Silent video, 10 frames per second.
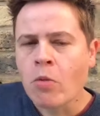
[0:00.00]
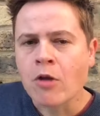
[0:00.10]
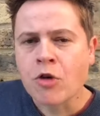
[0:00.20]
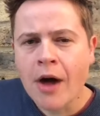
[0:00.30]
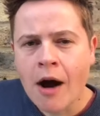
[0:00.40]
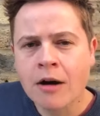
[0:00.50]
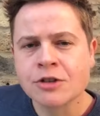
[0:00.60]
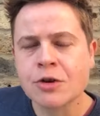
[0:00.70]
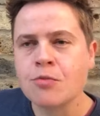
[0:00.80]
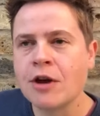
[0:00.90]
So there are
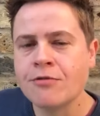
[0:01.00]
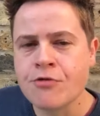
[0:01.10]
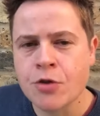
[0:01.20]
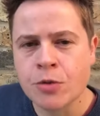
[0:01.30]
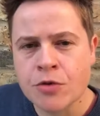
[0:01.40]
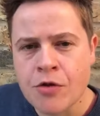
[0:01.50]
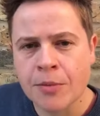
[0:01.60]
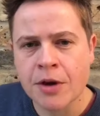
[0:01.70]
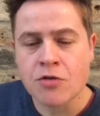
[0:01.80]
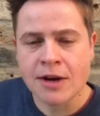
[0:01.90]
some red fruits from
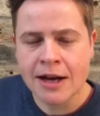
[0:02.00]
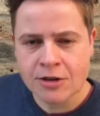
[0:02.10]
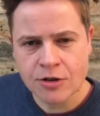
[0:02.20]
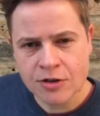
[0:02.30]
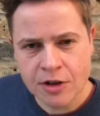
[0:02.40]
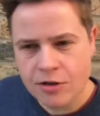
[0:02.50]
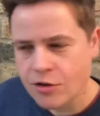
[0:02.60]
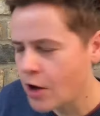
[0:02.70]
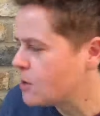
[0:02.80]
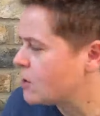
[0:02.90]
the Grenache and the
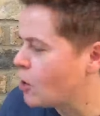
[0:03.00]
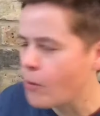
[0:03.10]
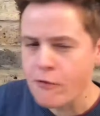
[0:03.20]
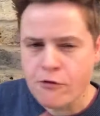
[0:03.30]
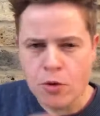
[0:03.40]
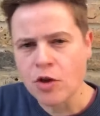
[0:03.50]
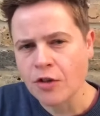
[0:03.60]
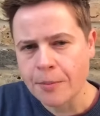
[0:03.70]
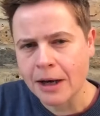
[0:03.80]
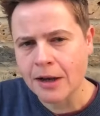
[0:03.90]
Cinsault. It's a lot more fruity
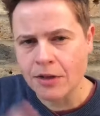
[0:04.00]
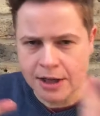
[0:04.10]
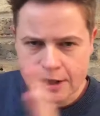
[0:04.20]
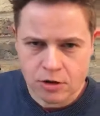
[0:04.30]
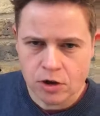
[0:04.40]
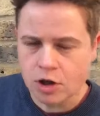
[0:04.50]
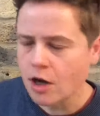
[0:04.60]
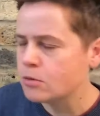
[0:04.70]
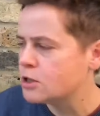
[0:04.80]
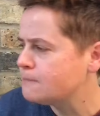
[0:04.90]
on the palate than it is on the
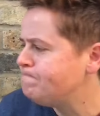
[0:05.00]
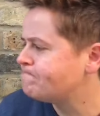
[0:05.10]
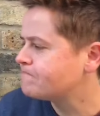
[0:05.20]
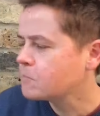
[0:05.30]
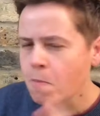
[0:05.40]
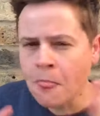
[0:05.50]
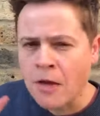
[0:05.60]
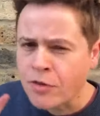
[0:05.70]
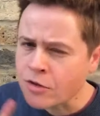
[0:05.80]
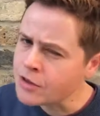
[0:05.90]
nose.
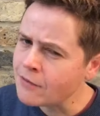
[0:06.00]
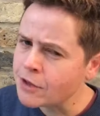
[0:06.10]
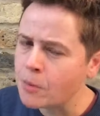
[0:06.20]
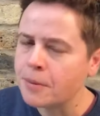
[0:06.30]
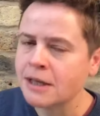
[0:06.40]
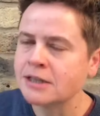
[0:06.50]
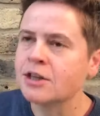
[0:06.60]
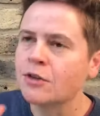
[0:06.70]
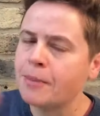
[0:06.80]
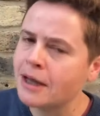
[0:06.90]
It doesn't have the complexity
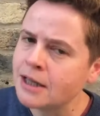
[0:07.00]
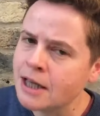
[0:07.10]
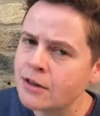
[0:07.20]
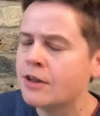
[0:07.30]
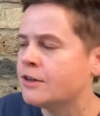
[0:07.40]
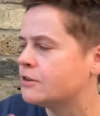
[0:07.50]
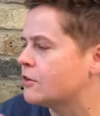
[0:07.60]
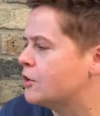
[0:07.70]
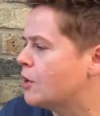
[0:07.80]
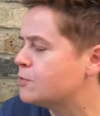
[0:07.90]
on the palate either that it does
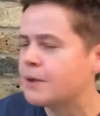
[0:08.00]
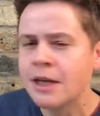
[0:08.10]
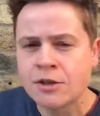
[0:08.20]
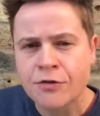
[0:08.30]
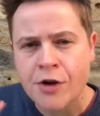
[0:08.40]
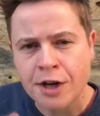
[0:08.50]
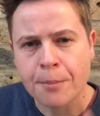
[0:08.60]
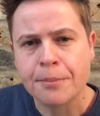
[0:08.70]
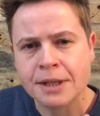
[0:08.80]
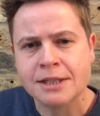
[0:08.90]
on the nose, but it is a very
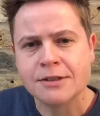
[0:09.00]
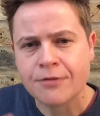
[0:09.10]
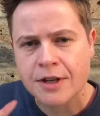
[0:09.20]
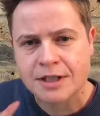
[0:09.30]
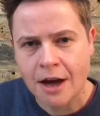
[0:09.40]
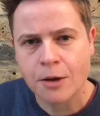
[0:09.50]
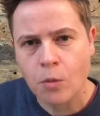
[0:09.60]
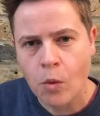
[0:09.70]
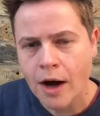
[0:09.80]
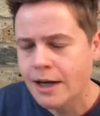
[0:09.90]
complete, very tight
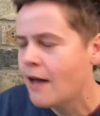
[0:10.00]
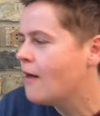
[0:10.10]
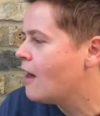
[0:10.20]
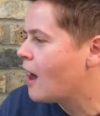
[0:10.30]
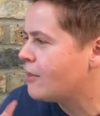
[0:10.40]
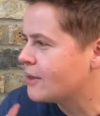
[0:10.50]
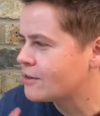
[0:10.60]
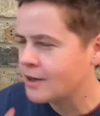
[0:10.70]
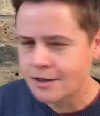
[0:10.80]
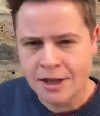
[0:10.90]
wine. I think
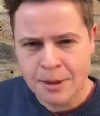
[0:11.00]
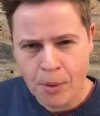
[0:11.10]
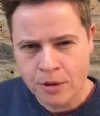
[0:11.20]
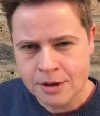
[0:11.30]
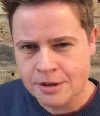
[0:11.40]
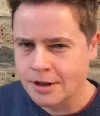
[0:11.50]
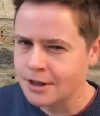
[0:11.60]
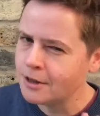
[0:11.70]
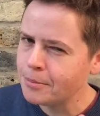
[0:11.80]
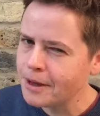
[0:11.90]
16 points is a
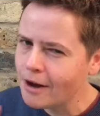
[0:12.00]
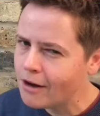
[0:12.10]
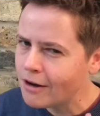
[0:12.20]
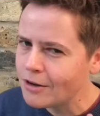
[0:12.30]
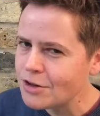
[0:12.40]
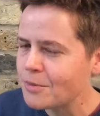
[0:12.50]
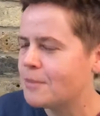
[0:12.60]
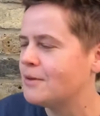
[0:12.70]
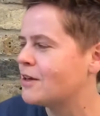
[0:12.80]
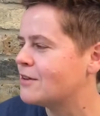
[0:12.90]
little bit harsh.
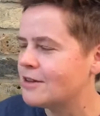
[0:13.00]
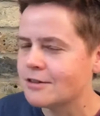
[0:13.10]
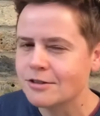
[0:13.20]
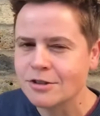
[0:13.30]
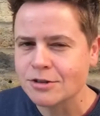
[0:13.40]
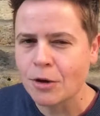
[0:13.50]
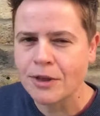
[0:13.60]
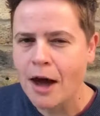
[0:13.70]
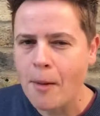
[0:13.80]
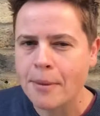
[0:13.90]
Maybe Jancis could just knock
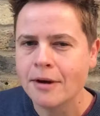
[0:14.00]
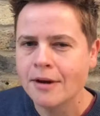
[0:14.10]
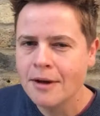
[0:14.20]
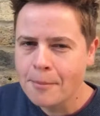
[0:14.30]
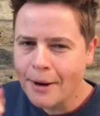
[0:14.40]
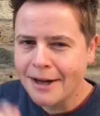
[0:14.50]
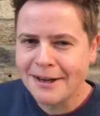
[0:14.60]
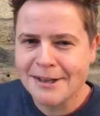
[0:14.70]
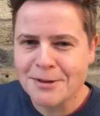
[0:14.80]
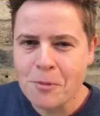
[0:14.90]
that up by at
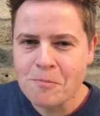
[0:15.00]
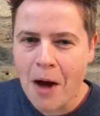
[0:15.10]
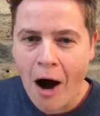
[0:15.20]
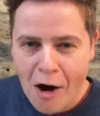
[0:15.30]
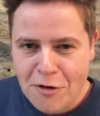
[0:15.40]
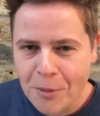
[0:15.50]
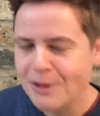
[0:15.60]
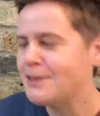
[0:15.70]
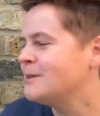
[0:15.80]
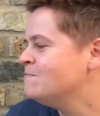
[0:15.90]
least half a
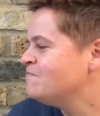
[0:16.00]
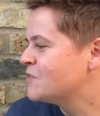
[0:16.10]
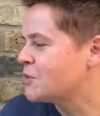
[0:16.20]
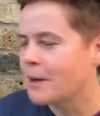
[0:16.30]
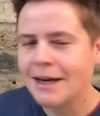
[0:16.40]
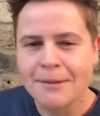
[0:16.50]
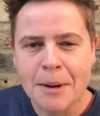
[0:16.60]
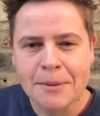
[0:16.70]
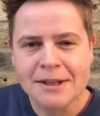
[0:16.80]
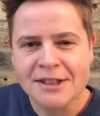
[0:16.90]
point to make it
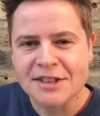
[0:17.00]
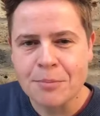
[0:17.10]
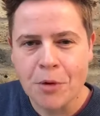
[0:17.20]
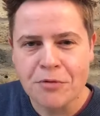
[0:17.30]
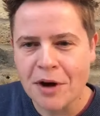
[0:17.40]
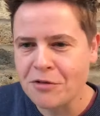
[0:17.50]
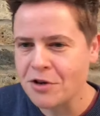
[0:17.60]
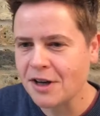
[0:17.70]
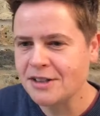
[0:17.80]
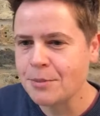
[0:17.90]
maybe 16.5 or
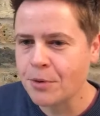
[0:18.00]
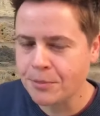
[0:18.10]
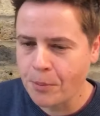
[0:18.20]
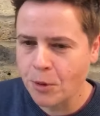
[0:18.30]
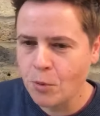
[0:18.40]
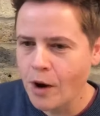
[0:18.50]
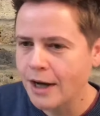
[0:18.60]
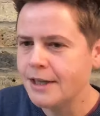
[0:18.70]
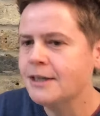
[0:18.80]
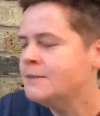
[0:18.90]
a 90-point
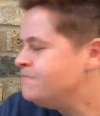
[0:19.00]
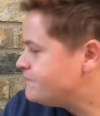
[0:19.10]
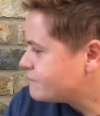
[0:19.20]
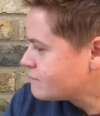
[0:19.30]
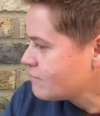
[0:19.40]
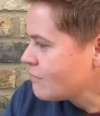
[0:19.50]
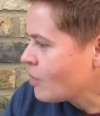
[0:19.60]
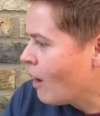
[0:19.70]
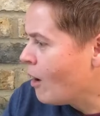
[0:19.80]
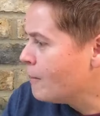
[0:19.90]
wine.
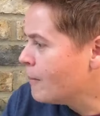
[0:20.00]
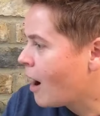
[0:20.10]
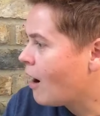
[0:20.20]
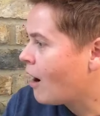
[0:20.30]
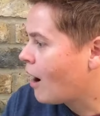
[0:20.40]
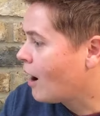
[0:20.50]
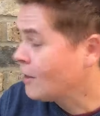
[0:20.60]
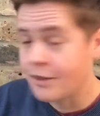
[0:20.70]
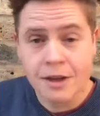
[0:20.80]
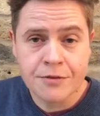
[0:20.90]
I
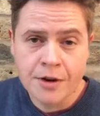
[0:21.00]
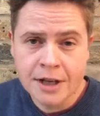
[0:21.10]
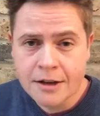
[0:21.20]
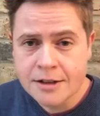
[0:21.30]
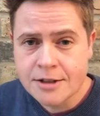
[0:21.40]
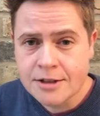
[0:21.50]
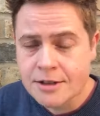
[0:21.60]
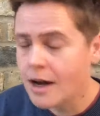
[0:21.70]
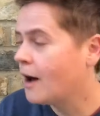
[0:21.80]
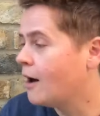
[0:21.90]
think it's very
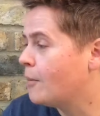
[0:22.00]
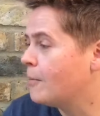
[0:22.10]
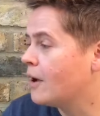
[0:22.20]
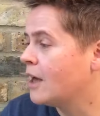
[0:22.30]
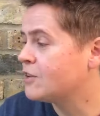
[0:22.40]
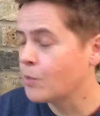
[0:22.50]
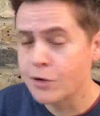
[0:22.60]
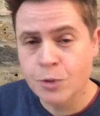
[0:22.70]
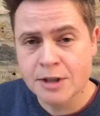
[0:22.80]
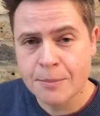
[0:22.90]
nice. Is it worth
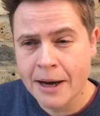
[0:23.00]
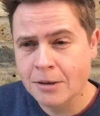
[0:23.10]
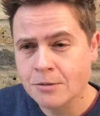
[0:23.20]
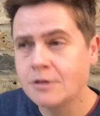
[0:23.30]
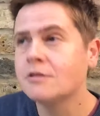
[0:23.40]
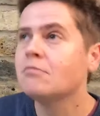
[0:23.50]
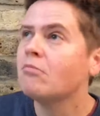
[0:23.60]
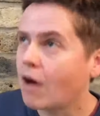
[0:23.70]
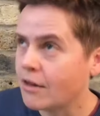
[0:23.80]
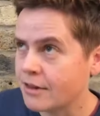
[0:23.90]
£20?
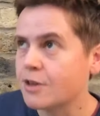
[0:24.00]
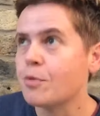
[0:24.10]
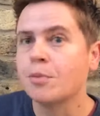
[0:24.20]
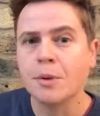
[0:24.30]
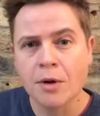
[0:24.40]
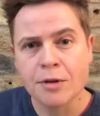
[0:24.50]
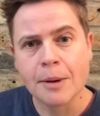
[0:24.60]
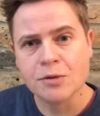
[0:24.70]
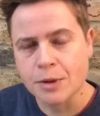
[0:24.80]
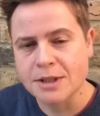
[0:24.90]
I think it's probably worth
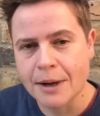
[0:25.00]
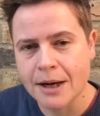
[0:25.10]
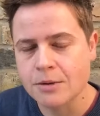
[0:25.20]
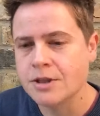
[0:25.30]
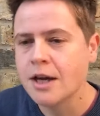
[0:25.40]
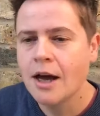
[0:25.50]
about £20.